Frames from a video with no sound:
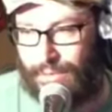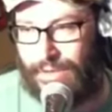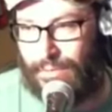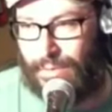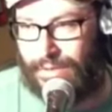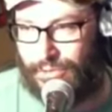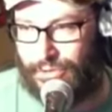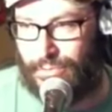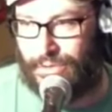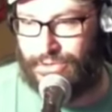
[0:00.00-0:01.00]
they what
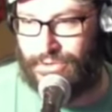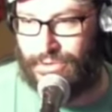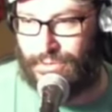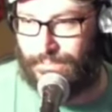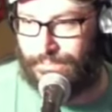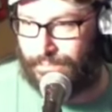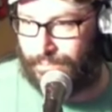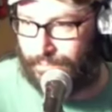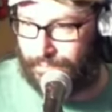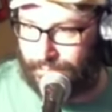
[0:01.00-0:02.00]
YouTube used to do
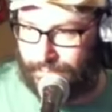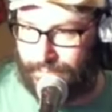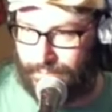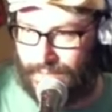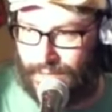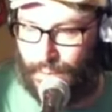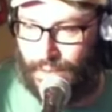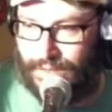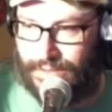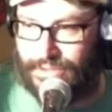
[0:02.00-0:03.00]

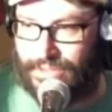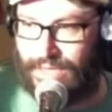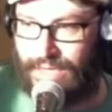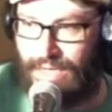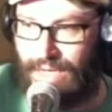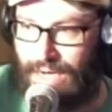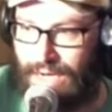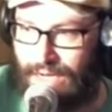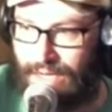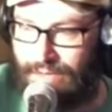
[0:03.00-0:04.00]
was
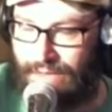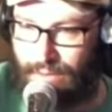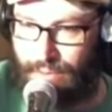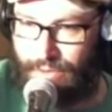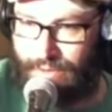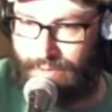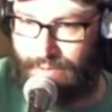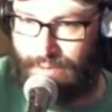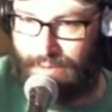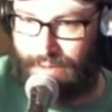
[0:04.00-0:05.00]
they would
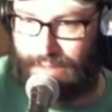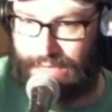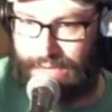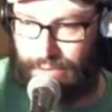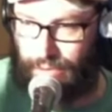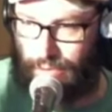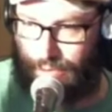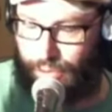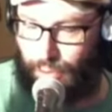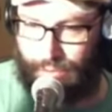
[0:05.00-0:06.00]
either
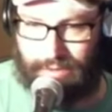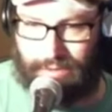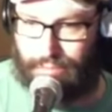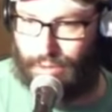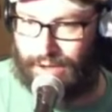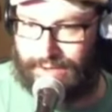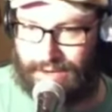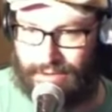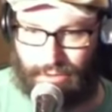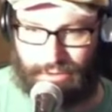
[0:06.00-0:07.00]
totally block
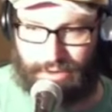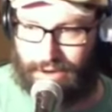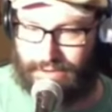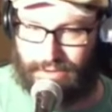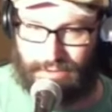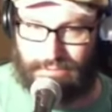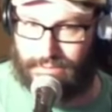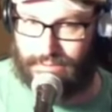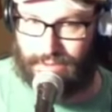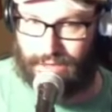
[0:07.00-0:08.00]
out all the audio
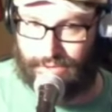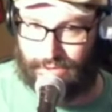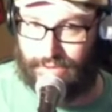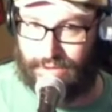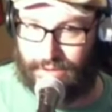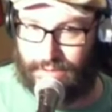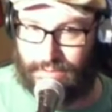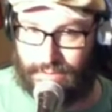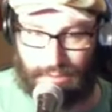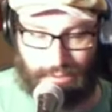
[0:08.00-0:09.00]
on your video.
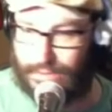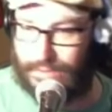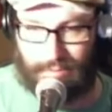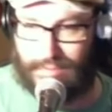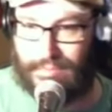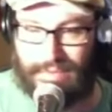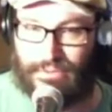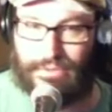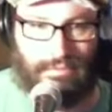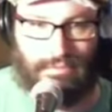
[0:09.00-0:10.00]
It would just it would be
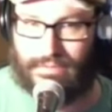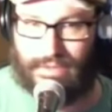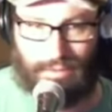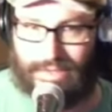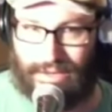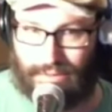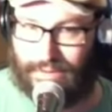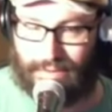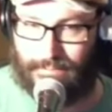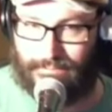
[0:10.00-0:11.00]
mute. You wouldn't mm-hmm. hear
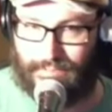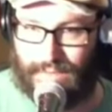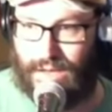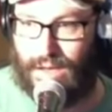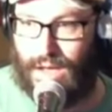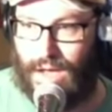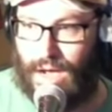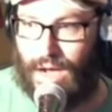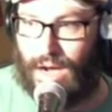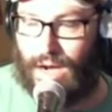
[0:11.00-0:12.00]
anything.
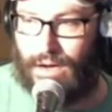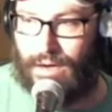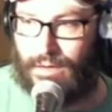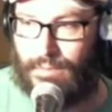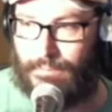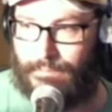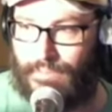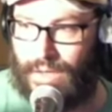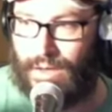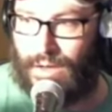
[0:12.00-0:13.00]
Um,
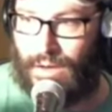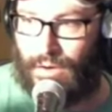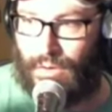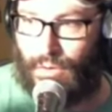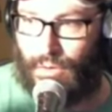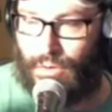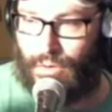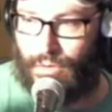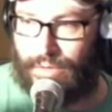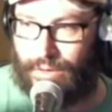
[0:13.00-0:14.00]

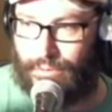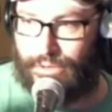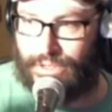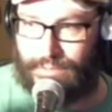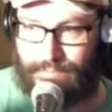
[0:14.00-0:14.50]
or they would just